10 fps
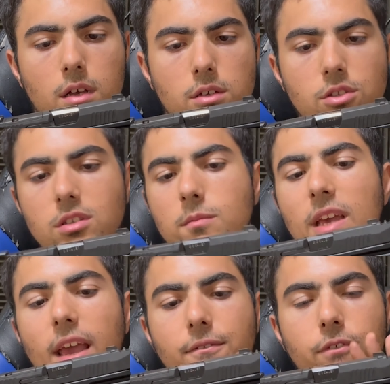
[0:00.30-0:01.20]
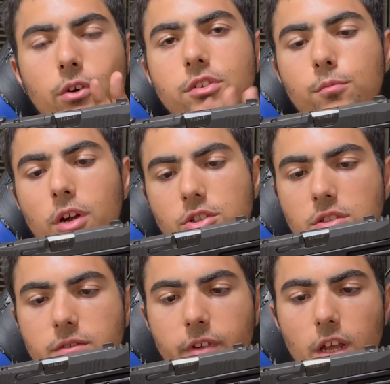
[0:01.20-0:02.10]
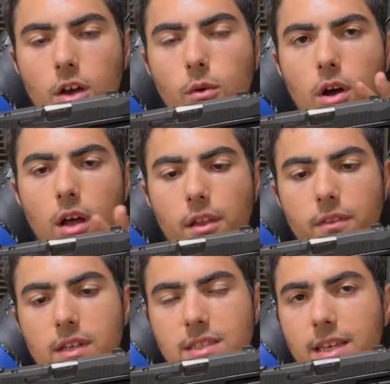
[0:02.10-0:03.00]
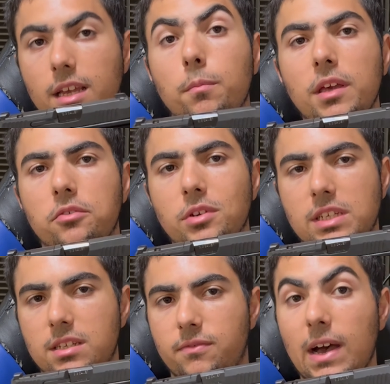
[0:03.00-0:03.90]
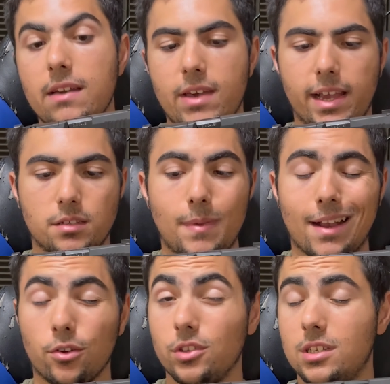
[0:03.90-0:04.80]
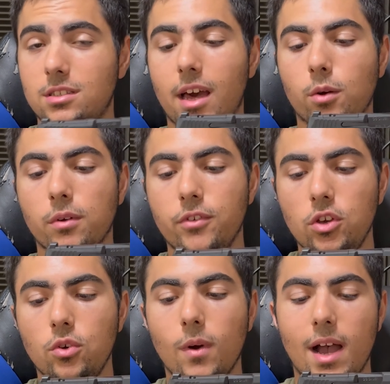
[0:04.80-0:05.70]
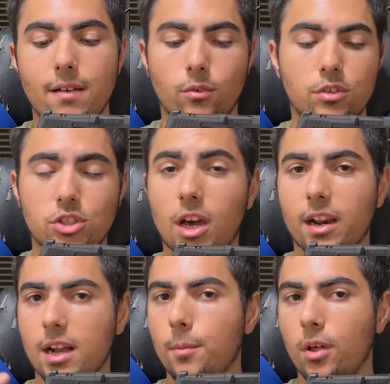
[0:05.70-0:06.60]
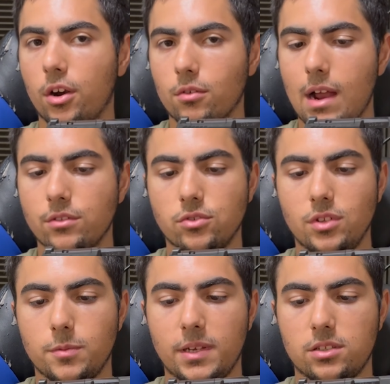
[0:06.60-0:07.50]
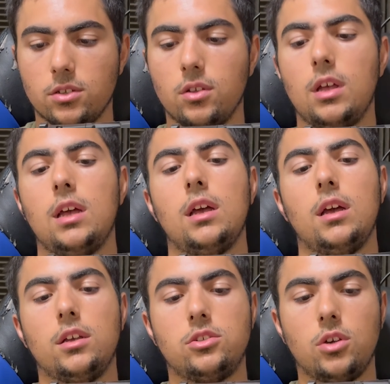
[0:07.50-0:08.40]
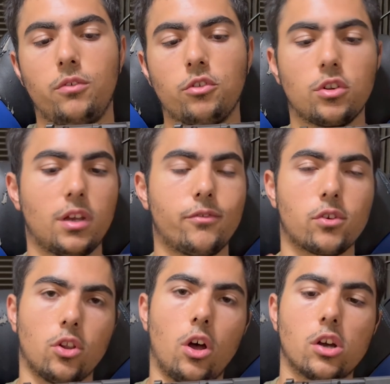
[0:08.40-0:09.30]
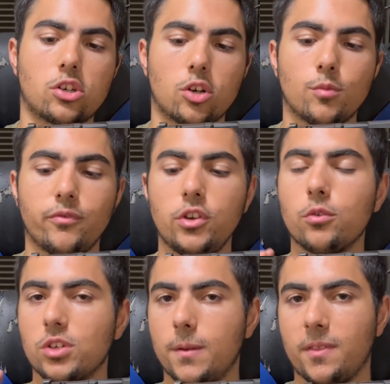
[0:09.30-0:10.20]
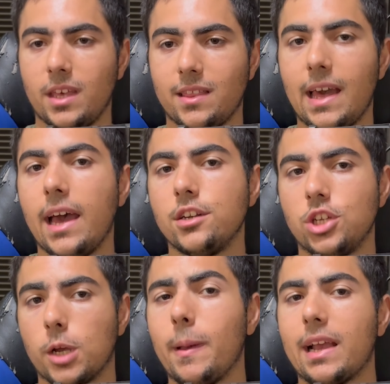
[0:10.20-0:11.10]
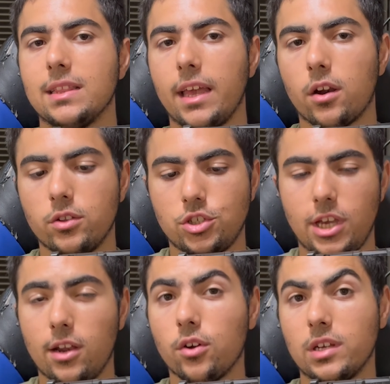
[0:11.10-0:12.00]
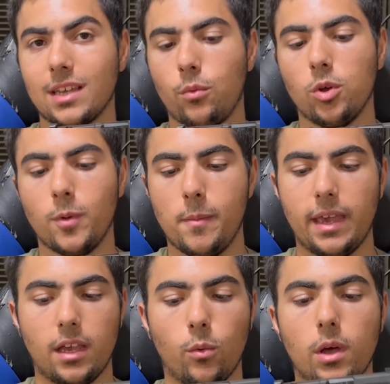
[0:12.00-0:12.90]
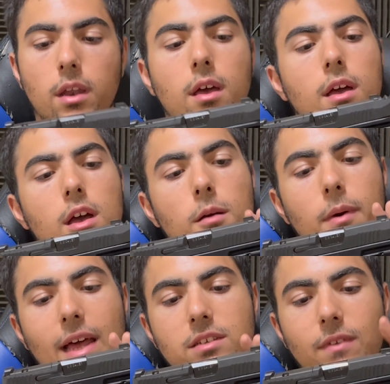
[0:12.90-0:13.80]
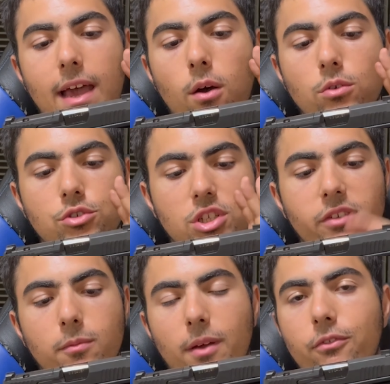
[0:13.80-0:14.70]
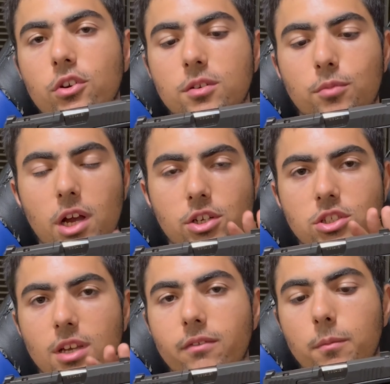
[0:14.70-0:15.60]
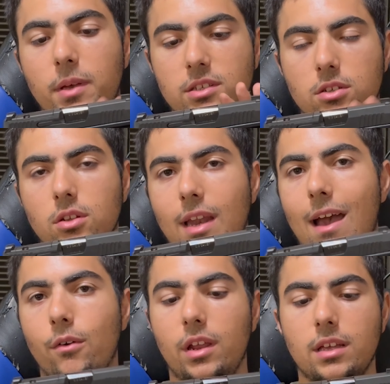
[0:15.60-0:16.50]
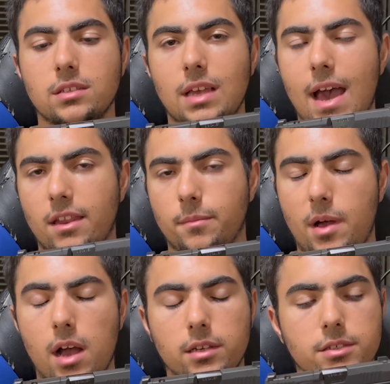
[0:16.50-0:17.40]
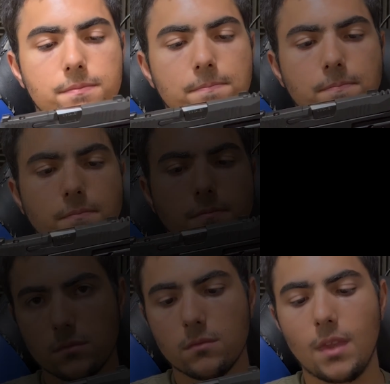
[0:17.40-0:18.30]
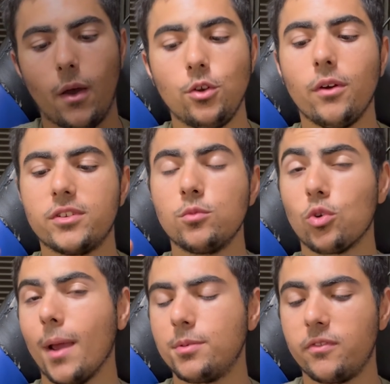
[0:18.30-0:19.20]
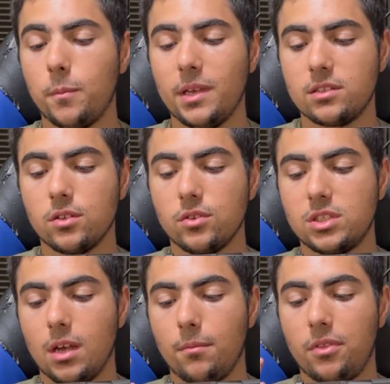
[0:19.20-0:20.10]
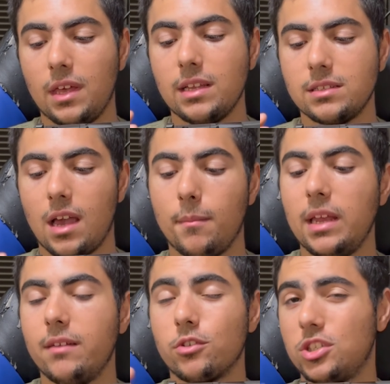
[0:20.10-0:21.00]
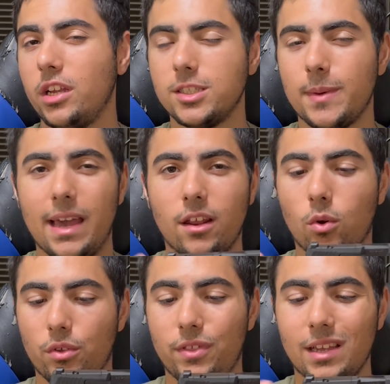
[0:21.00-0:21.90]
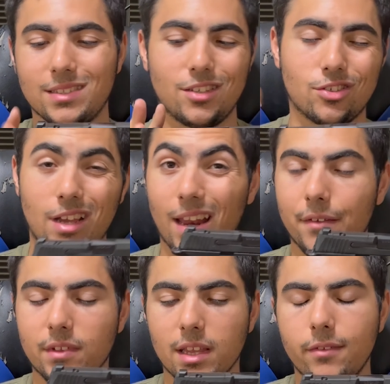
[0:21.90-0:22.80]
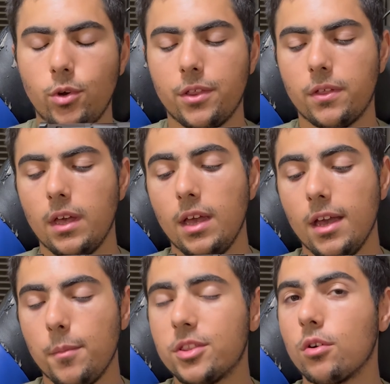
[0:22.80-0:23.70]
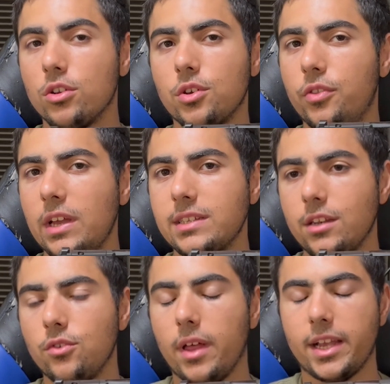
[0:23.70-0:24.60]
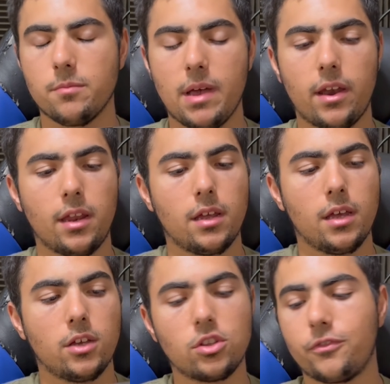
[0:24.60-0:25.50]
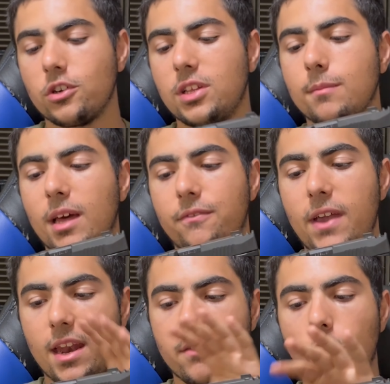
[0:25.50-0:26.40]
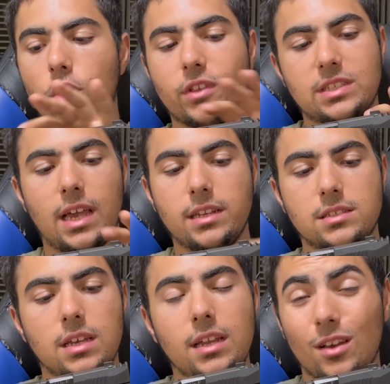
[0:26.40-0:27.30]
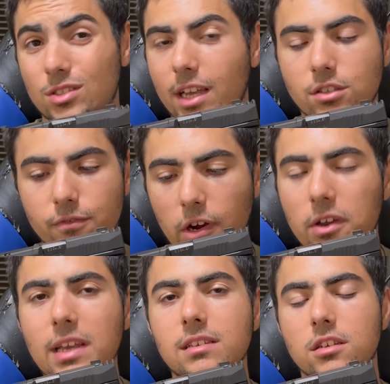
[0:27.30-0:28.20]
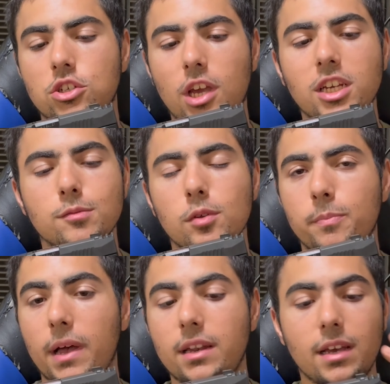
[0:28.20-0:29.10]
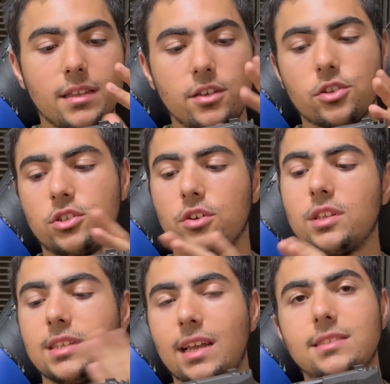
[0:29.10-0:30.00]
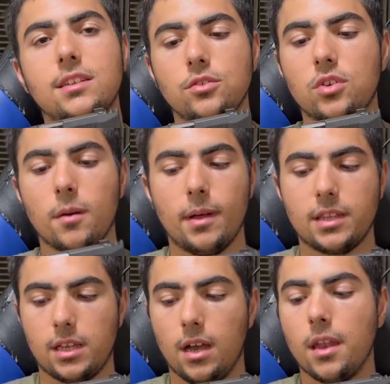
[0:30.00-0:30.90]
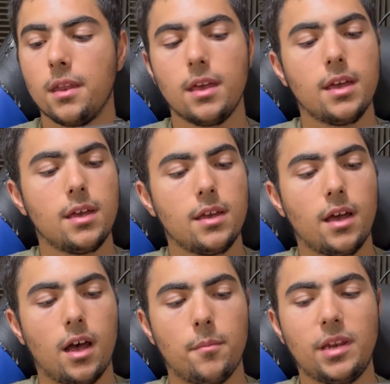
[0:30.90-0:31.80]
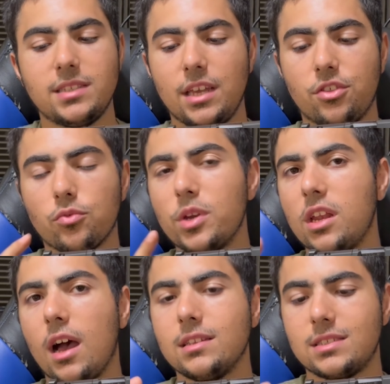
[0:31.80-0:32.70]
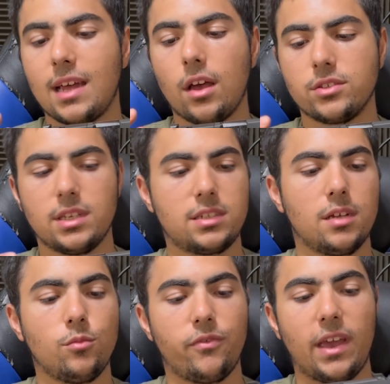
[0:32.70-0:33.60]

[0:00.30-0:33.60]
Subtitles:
So this is going to be a first impressions video on the SIG P365 X Macro. This is not a review. I've only shot a couple hundred rounds through this pistol. So if you're looking for a long-term review or something like that, check back later on the channel because I will be making one. But as of now, just giving my first impressions of the pistol and how it is out of the box. Now I do have some gripes with the pistol, some things I might either change about it or things I just kind of have to live with, but there are also things I do like about it. So the first thing I'm not a fan of are the sights. Now sights are very easily changeable, but these are still the sights that do come on the gun. It is a 3-dot style system with